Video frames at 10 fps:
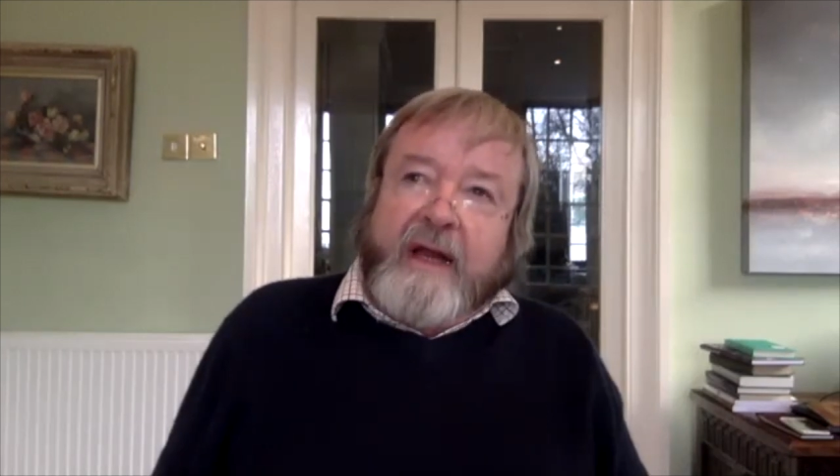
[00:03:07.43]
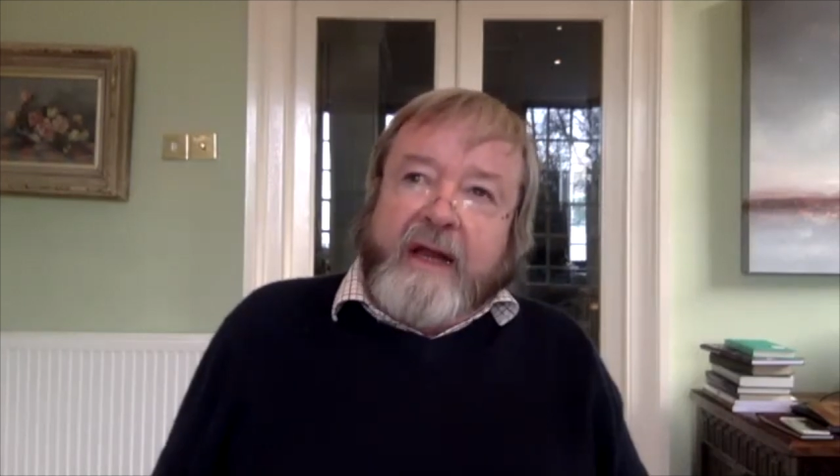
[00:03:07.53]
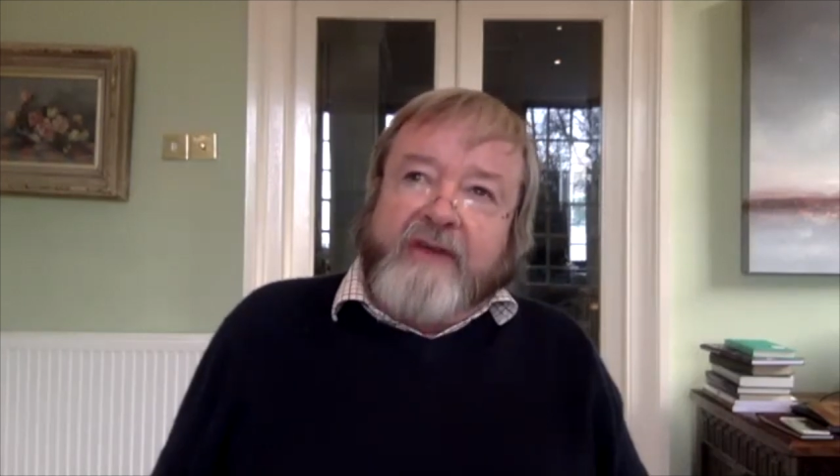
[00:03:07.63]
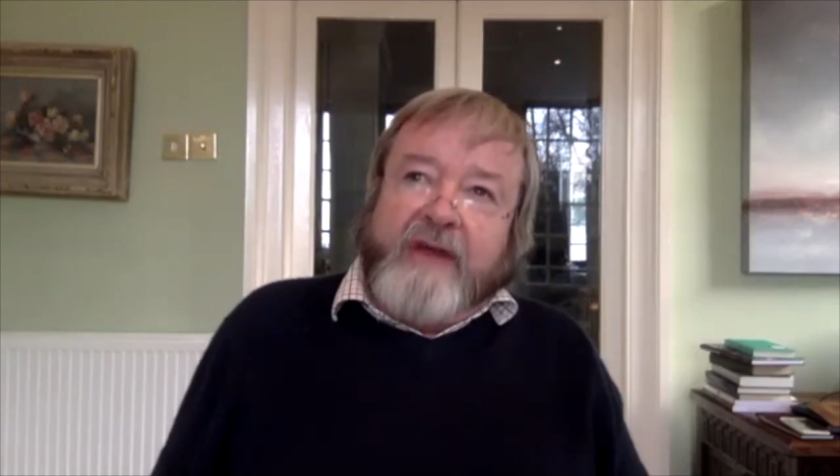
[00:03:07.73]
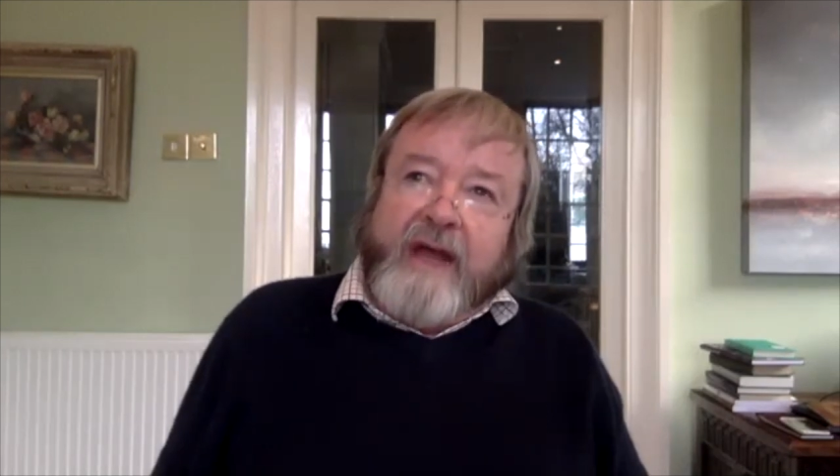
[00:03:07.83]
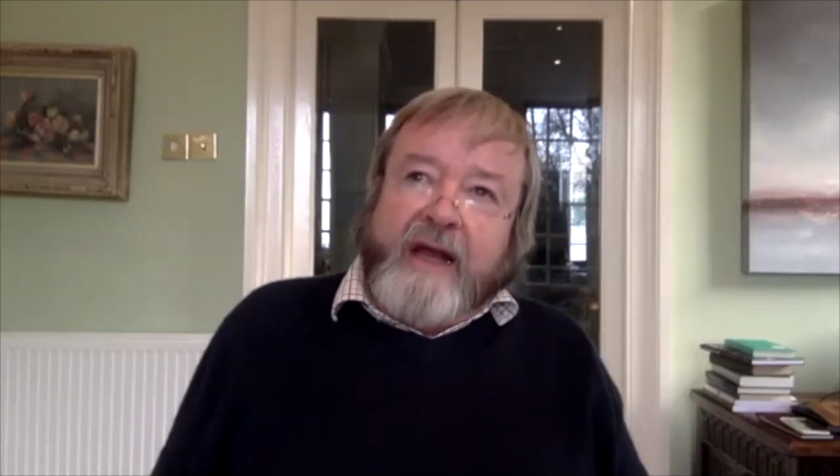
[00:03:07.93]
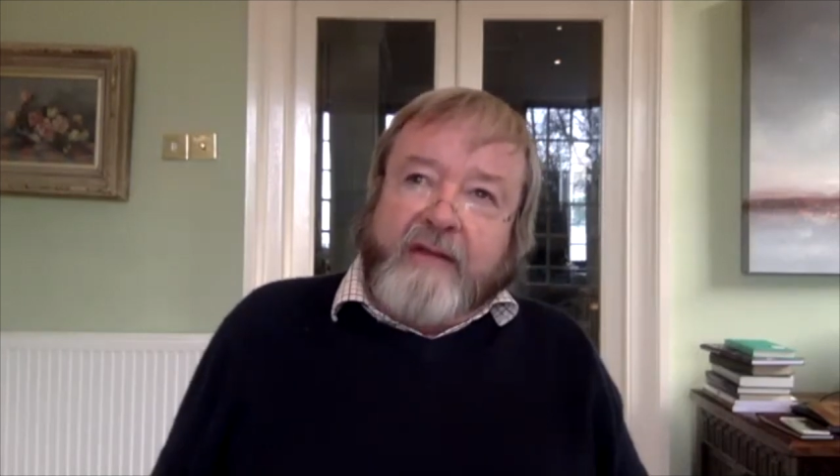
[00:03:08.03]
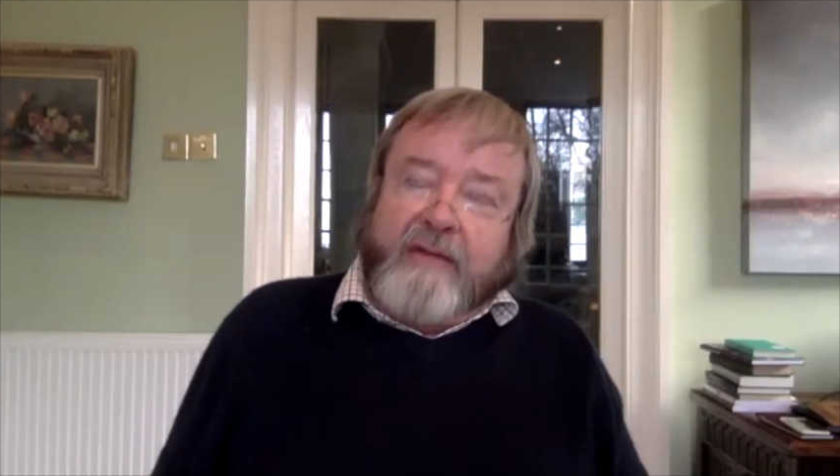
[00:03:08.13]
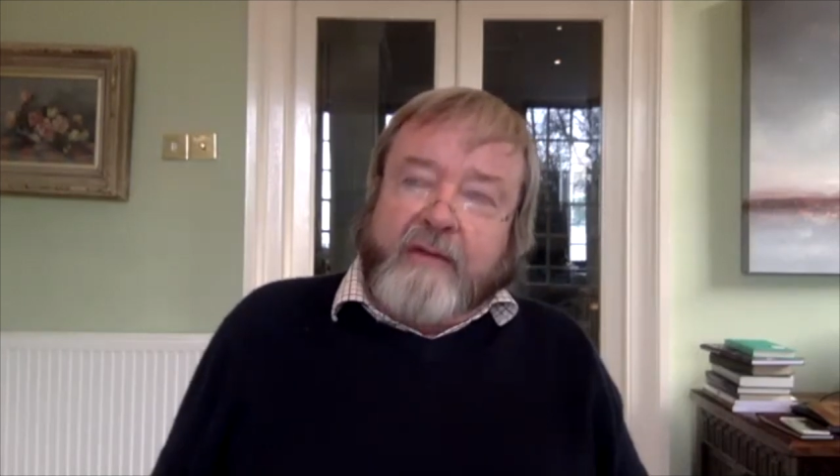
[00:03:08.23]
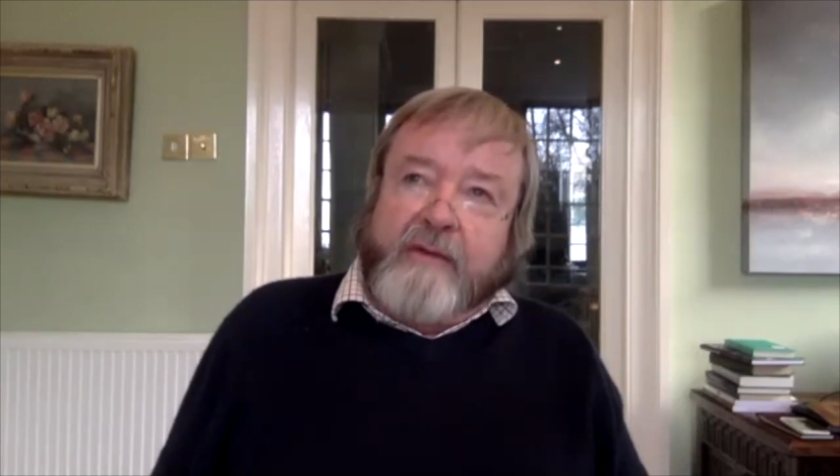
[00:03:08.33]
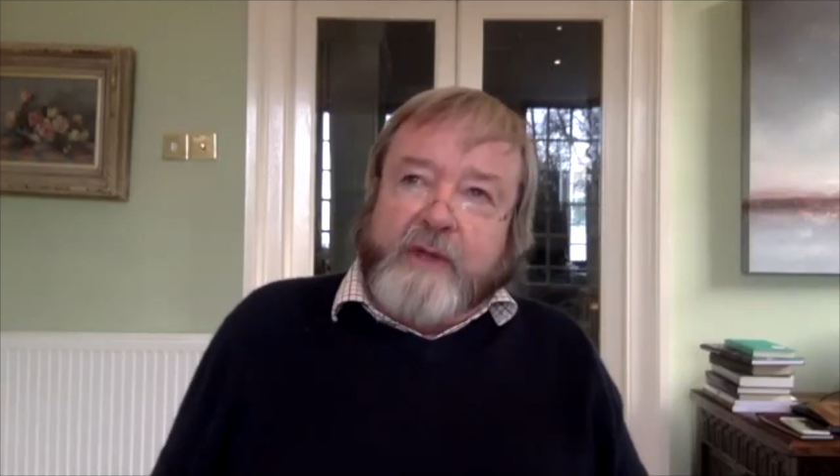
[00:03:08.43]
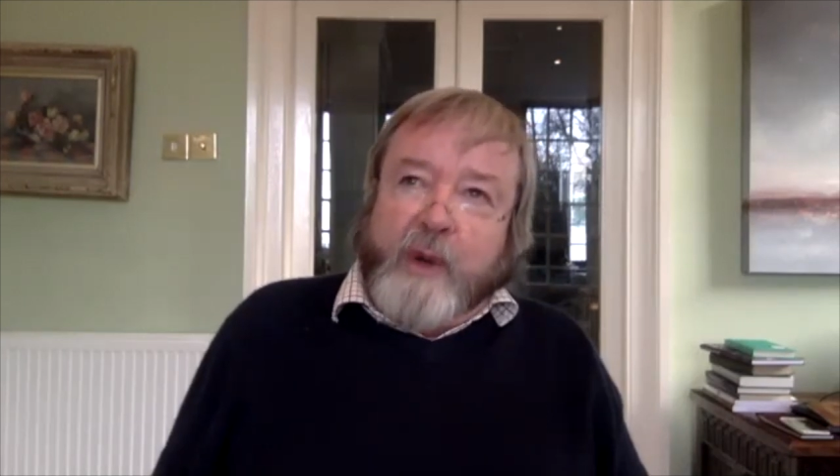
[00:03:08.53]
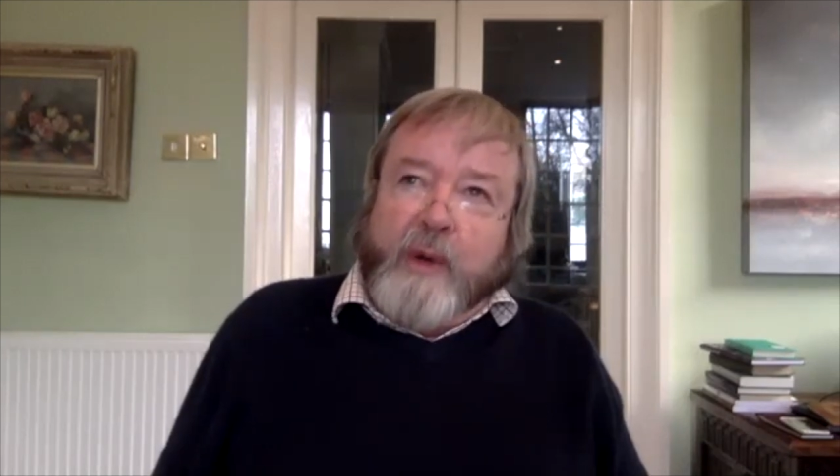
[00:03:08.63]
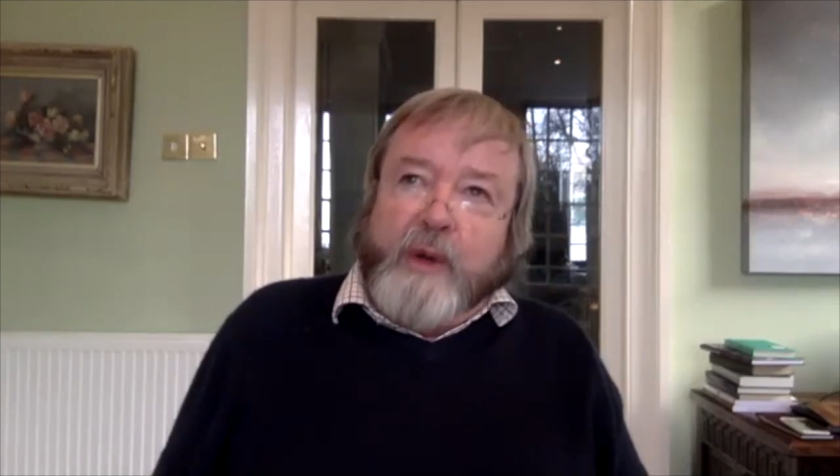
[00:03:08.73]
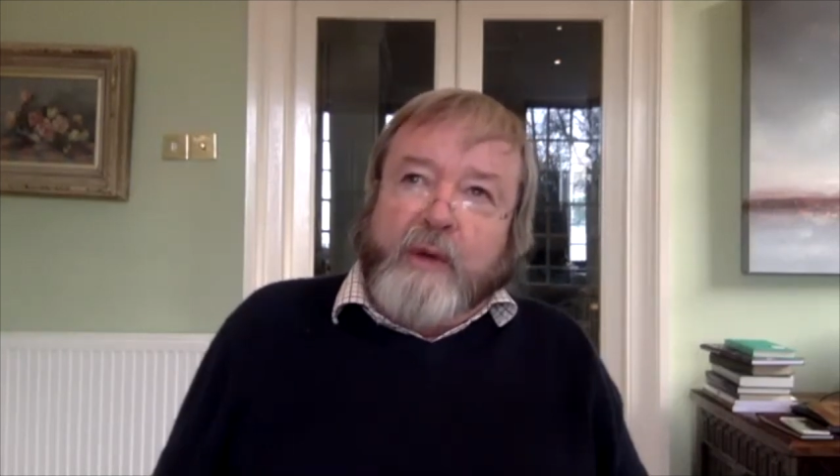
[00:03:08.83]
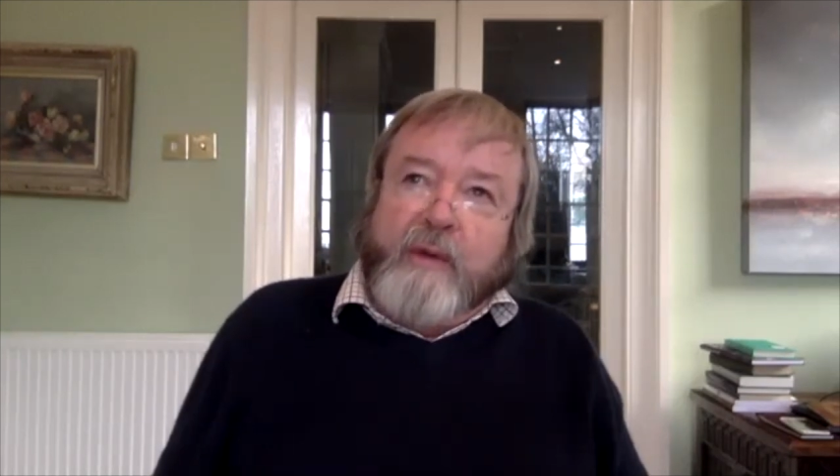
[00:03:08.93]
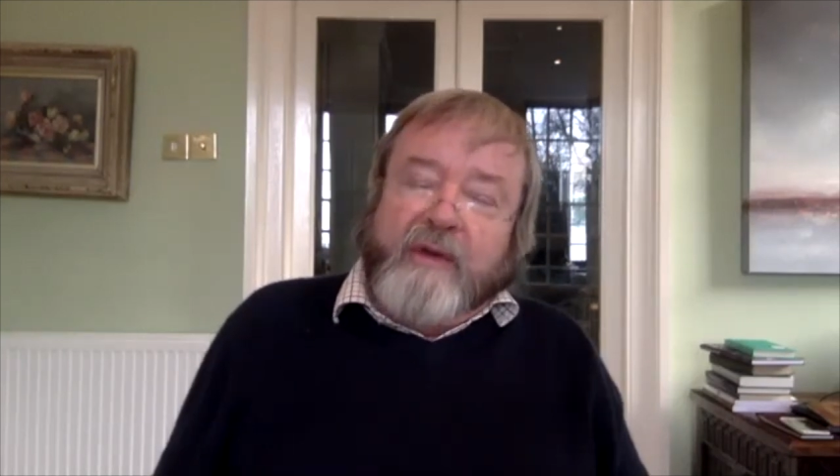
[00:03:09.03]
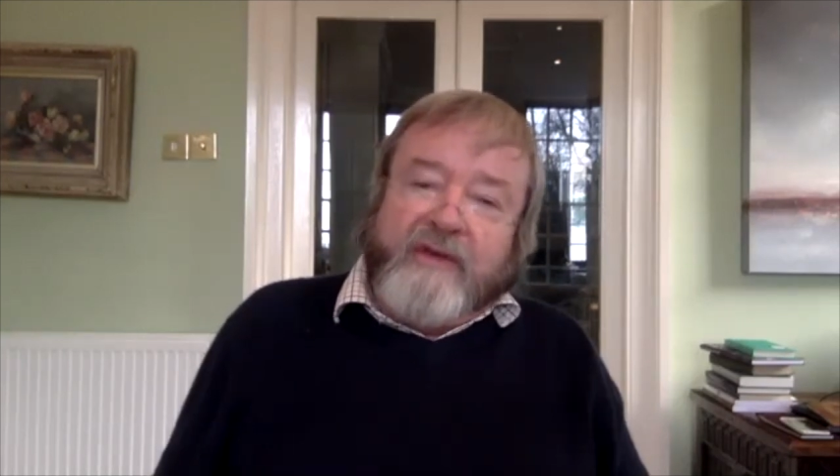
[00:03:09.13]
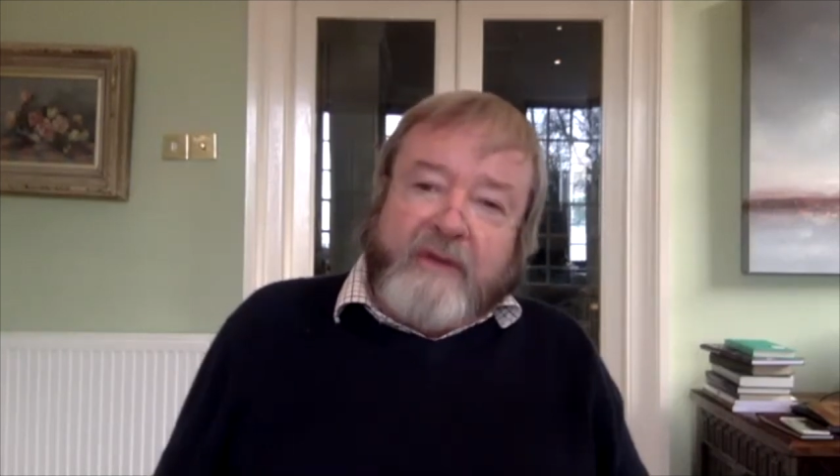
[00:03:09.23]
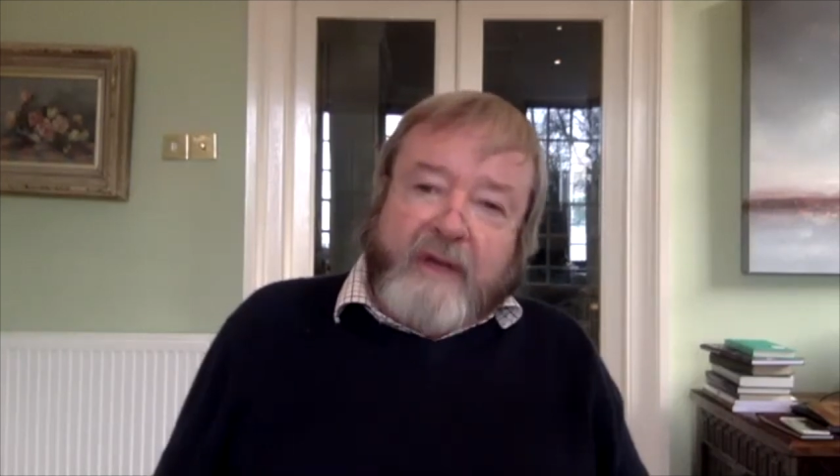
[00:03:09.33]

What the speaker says: entirely through John, who has